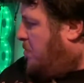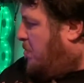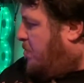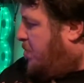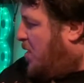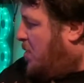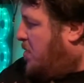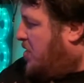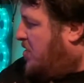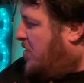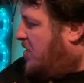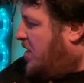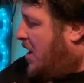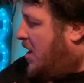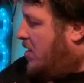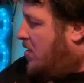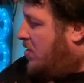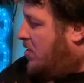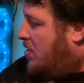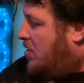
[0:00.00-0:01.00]
Pretty much
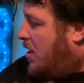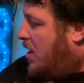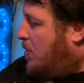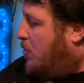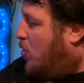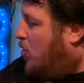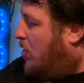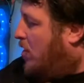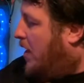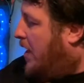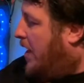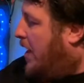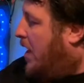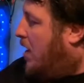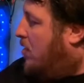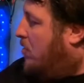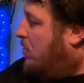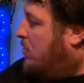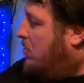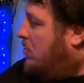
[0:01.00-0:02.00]
standard keyboard
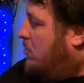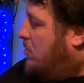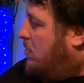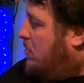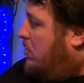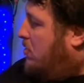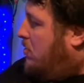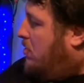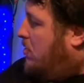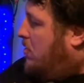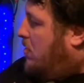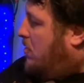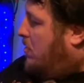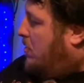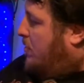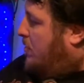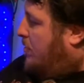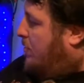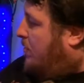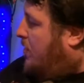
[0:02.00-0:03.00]
layout.
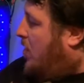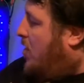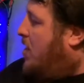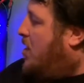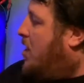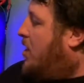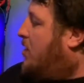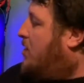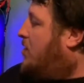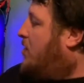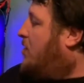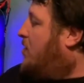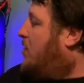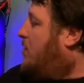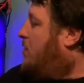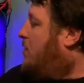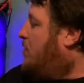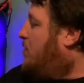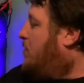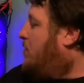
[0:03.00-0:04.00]
Very nice,
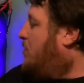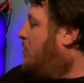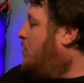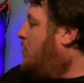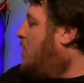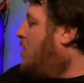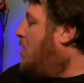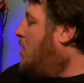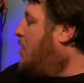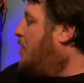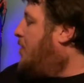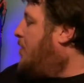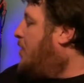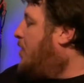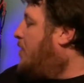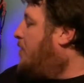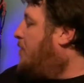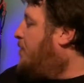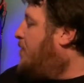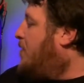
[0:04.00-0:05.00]

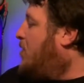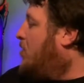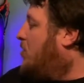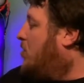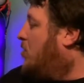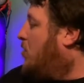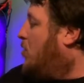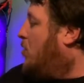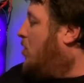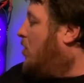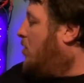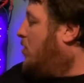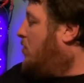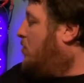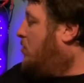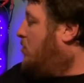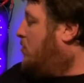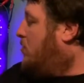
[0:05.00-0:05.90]
thick feel to it.